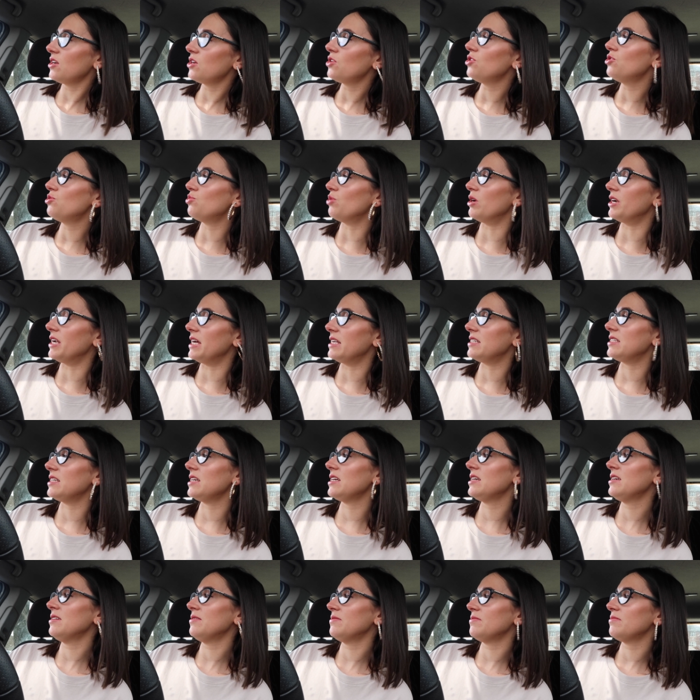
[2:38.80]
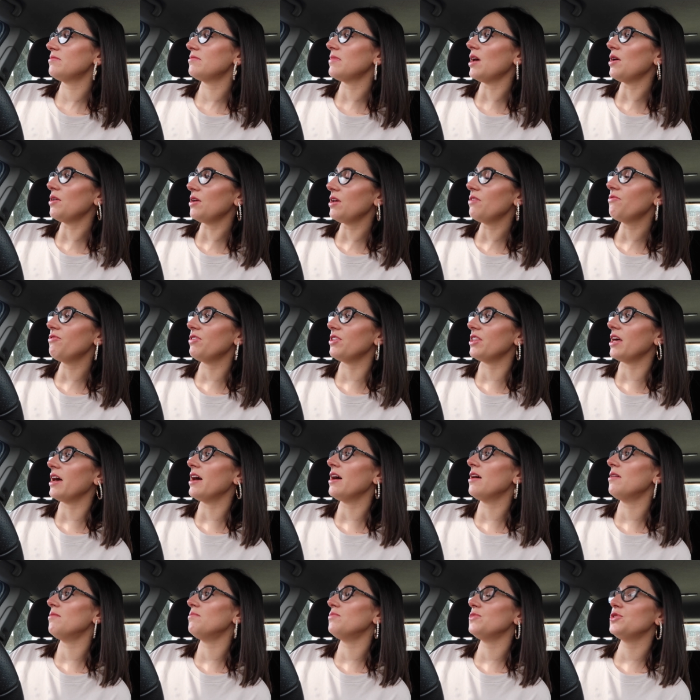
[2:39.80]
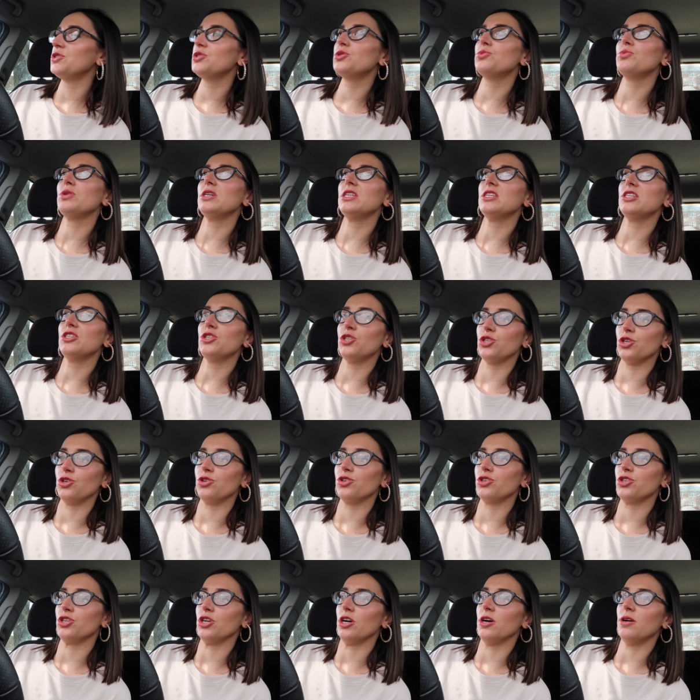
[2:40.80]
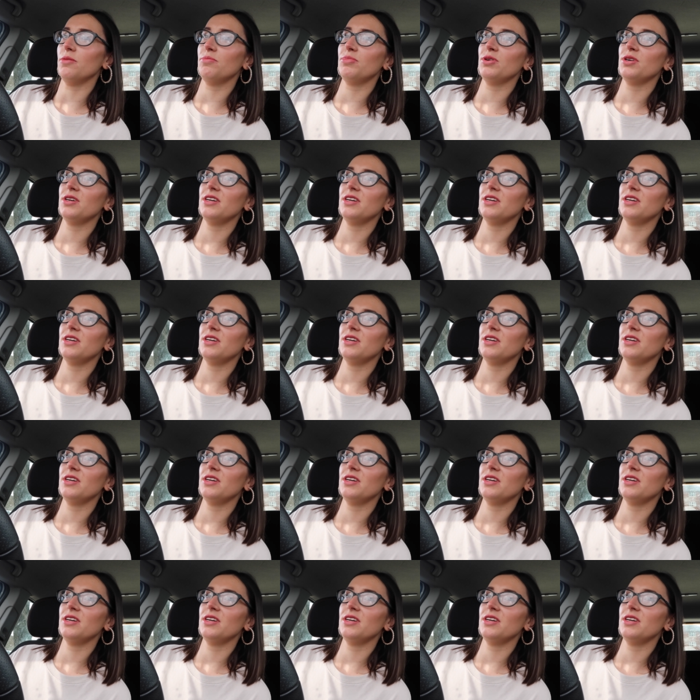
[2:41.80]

Good one, Eddie, I'll give you that. The Swedish junk shop.